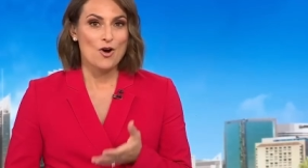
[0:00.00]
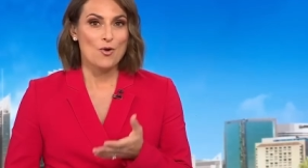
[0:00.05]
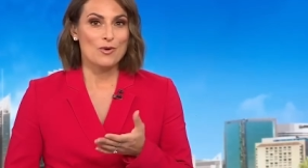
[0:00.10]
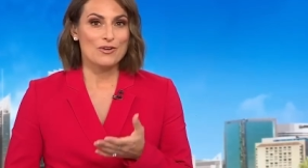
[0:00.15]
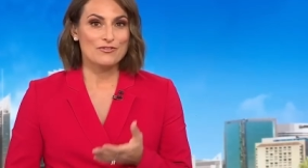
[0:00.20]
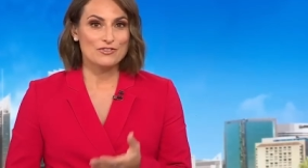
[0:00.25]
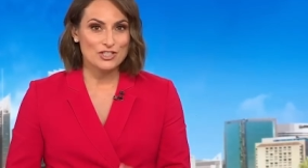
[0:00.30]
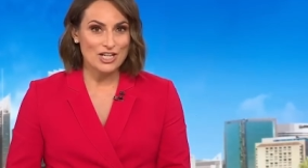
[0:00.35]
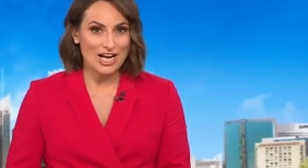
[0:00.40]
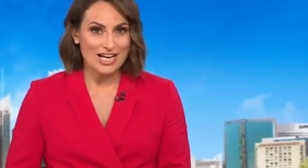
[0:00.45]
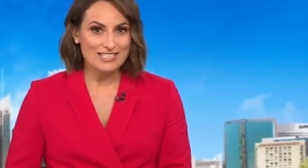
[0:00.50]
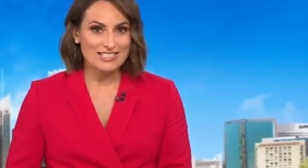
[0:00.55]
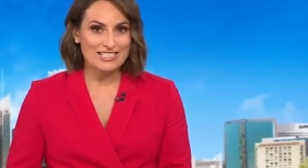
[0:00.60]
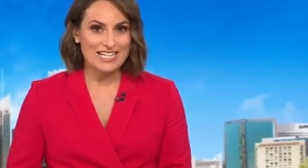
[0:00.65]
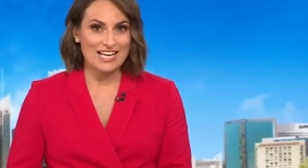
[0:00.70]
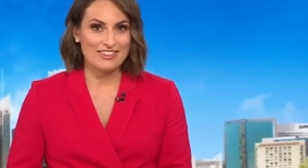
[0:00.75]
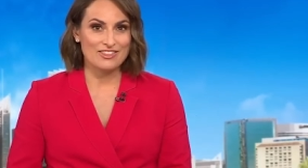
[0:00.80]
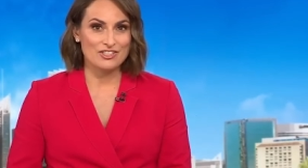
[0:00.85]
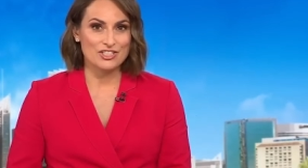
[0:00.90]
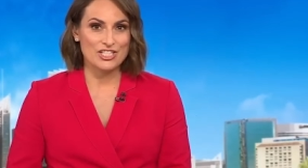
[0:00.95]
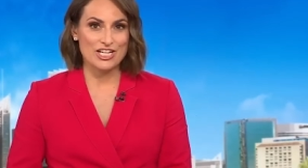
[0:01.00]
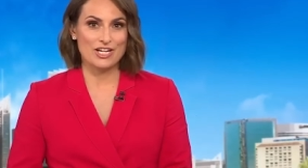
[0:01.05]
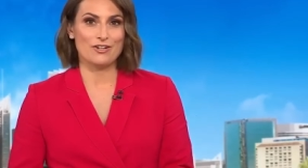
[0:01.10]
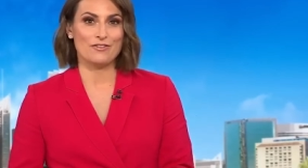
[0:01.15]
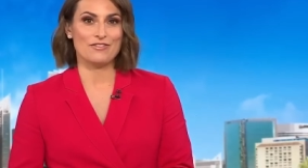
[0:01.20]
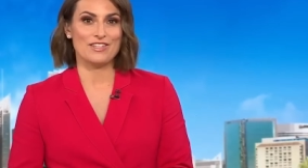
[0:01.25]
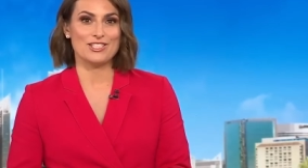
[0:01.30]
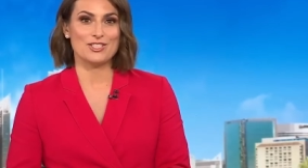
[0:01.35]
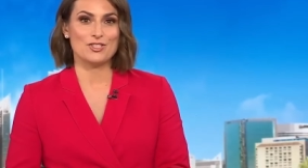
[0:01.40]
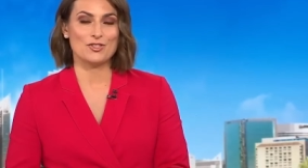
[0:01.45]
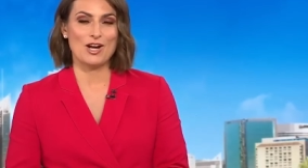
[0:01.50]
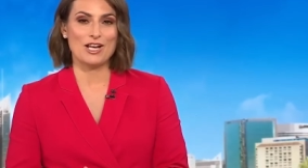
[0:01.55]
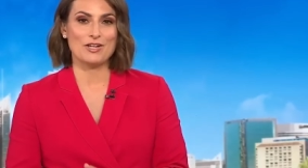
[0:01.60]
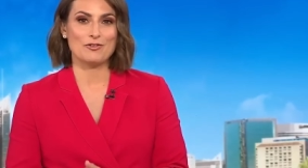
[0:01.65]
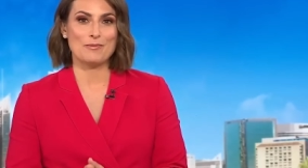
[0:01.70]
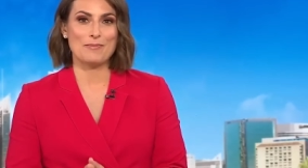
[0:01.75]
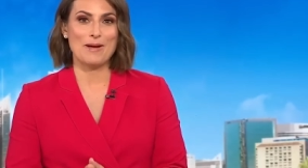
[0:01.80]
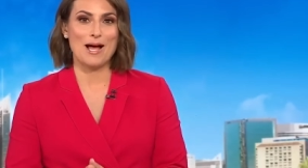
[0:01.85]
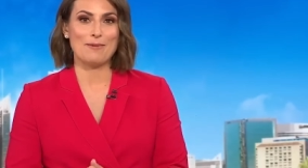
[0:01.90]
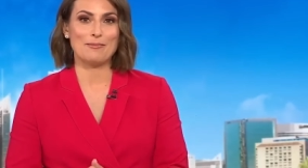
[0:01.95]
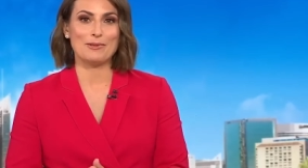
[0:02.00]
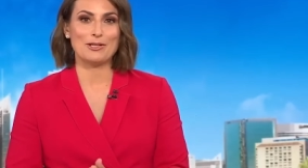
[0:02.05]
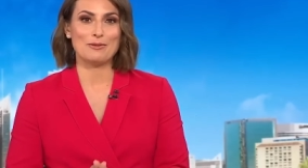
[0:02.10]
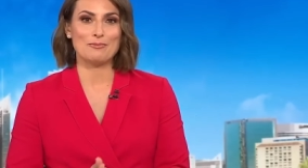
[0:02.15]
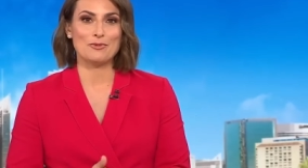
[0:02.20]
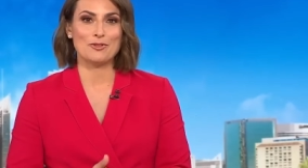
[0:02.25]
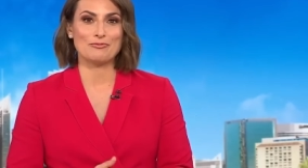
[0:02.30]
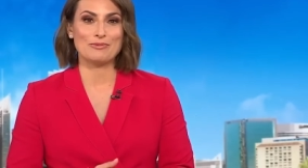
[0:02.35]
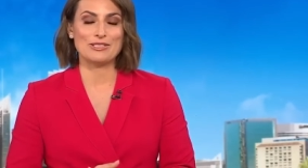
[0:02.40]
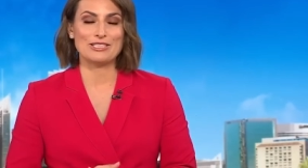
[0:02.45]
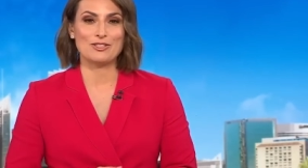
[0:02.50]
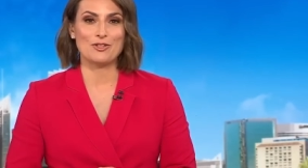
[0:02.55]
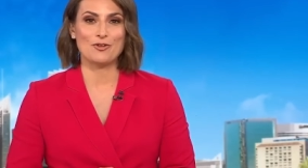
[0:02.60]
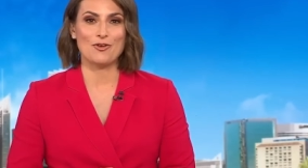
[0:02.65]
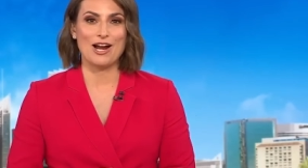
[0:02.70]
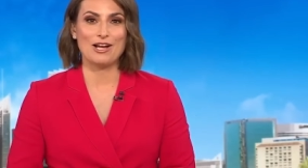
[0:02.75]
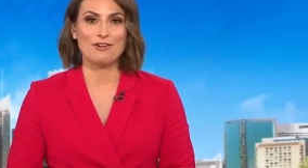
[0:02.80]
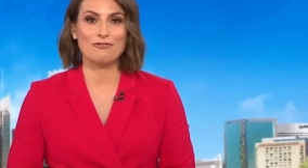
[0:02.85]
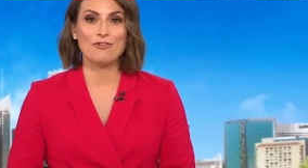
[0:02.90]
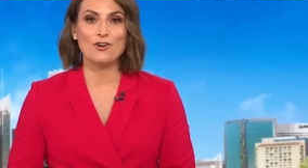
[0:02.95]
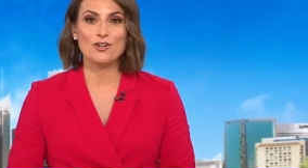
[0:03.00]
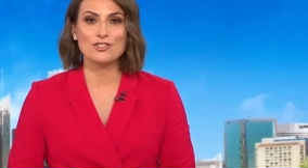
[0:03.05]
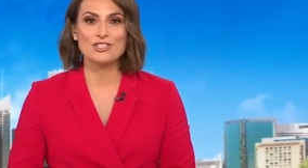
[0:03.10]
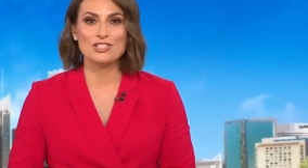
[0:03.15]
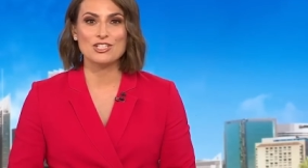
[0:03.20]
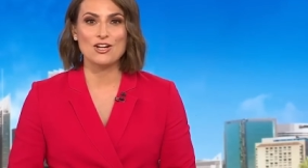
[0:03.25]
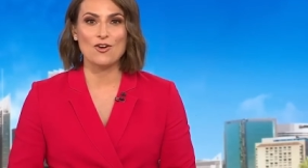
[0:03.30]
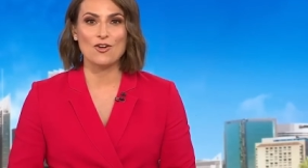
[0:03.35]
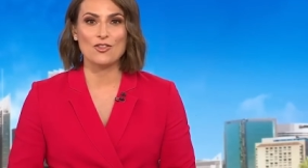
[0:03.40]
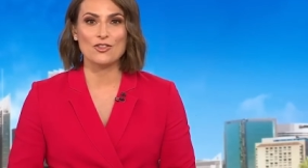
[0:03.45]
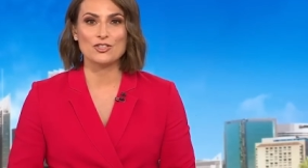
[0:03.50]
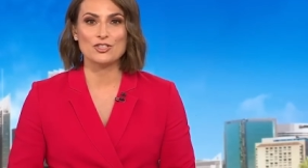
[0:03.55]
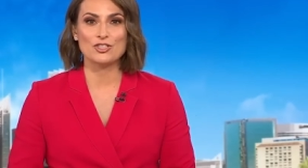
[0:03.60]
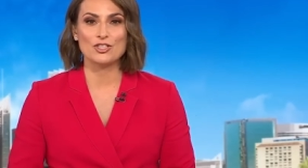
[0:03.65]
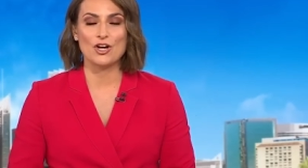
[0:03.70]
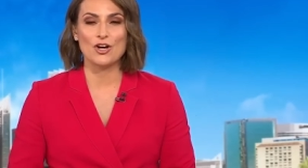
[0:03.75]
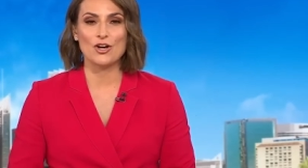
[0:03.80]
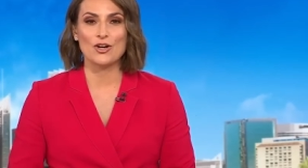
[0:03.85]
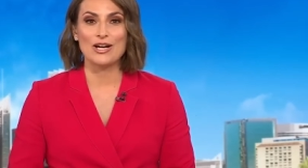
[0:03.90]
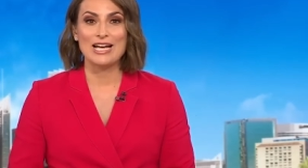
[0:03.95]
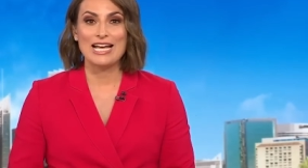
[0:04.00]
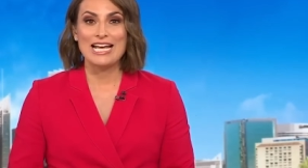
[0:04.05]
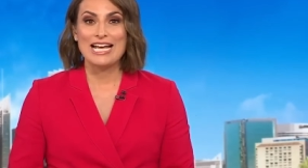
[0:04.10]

We've just had the chair of the Australian Republican Movement, Craig Foster, on the show.